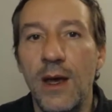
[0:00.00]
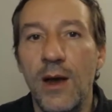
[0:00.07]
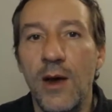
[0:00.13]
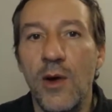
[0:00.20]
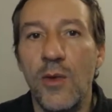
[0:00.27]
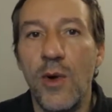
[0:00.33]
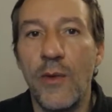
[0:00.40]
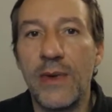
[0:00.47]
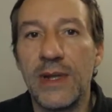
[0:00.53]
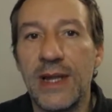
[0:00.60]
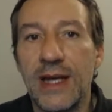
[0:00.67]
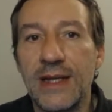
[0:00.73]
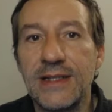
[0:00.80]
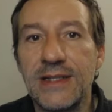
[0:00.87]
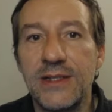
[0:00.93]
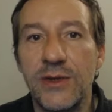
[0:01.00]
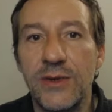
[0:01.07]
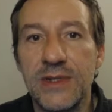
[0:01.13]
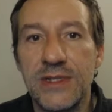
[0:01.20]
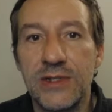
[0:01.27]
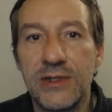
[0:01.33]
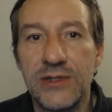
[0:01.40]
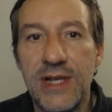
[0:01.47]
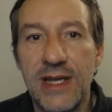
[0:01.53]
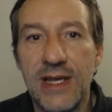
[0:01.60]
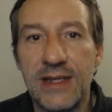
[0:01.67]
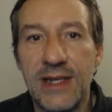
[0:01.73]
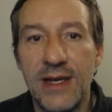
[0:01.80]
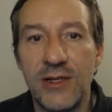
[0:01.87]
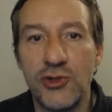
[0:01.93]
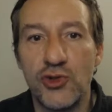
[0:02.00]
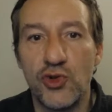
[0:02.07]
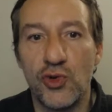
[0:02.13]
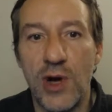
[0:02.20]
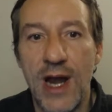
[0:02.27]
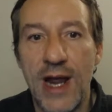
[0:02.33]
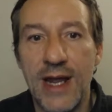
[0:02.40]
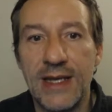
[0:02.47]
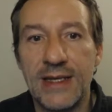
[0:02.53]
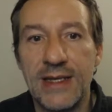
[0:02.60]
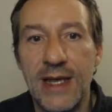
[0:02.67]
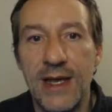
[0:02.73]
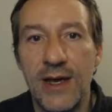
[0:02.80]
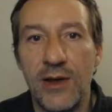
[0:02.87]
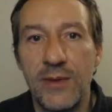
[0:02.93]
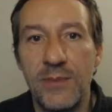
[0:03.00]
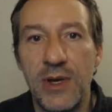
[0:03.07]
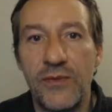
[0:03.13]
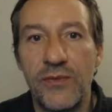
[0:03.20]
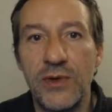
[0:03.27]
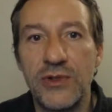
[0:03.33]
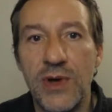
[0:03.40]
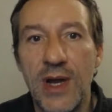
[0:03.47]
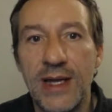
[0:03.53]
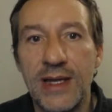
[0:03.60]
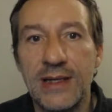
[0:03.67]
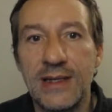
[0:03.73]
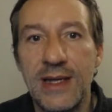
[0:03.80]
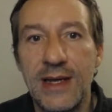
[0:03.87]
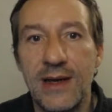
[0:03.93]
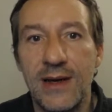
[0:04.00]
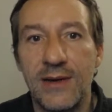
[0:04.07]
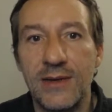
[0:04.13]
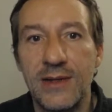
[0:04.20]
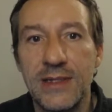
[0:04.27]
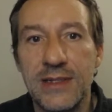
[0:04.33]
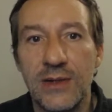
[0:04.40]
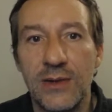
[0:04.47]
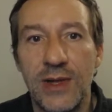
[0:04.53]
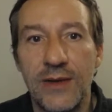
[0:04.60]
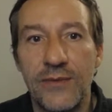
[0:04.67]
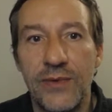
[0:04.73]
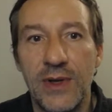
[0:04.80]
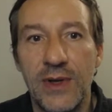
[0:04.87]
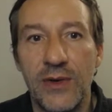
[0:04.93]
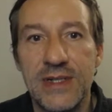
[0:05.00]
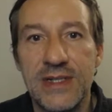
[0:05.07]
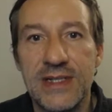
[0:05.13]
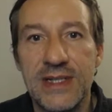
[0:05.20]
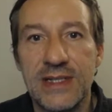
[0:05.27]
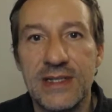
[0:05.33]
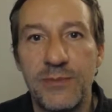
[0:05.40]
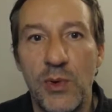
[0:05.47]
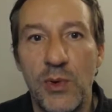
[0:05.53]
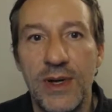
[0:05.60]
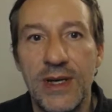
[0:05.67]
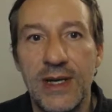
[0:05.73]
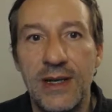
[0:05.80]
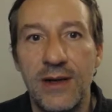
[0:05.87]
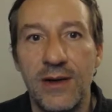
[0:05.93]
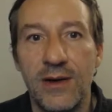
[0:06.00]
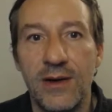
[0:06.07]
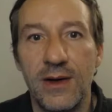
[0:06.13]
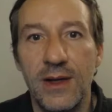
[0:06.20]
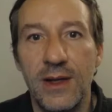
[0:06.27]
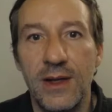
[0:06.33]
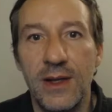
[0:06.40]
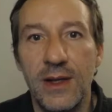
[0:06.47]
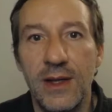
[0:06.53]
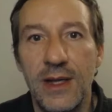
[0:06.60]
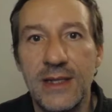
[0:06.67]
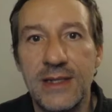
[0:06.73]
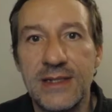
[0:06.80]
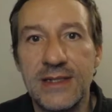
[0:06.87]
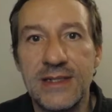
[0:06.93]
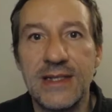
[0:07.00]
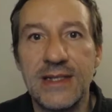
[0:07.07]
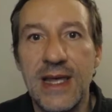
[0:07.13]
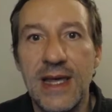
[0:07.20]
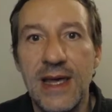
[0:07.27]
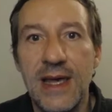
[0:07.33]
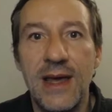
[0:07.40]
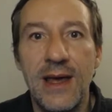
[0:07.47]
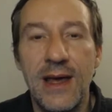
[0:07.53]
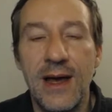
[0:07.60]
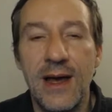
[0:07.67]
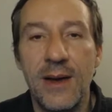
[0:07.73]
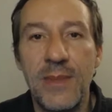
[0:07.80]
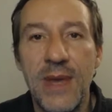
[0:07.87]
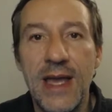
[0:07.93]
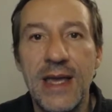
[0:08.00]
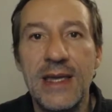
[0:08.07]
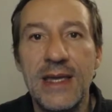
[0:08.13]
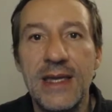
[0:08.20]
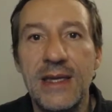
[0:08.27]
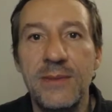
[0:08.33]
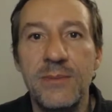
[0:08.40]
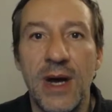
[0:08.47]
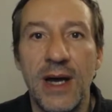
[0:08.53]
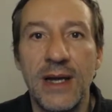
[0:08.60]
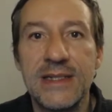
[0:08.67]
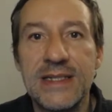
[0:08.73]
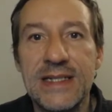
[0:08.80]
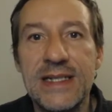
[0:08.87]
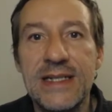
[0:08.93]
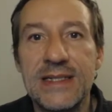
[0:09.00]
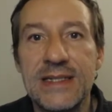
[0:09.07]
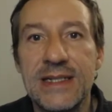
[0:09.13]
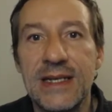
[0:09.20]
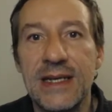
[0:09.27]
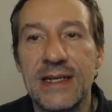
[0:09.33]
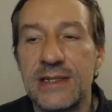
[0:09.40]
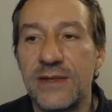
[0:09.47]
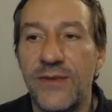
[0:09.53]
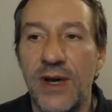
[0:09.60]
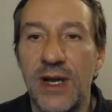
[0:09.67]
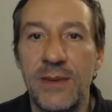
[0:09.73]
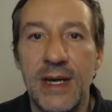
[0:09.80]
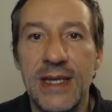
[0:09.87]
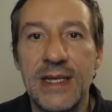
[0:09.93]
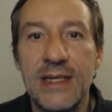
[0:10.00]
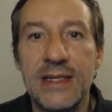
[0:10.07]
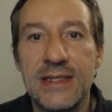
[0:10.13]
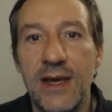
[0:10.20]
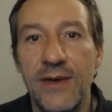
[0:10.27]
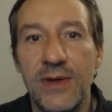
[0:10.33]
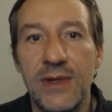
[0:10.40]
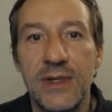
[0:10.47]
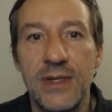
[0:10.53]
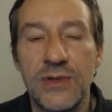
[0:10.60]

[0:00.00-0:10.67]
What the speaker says: What we'd like to do is take that and drag it down, but if we drag it down, so like if we go to the 6th point here, it says AE minus E6 divided by E7.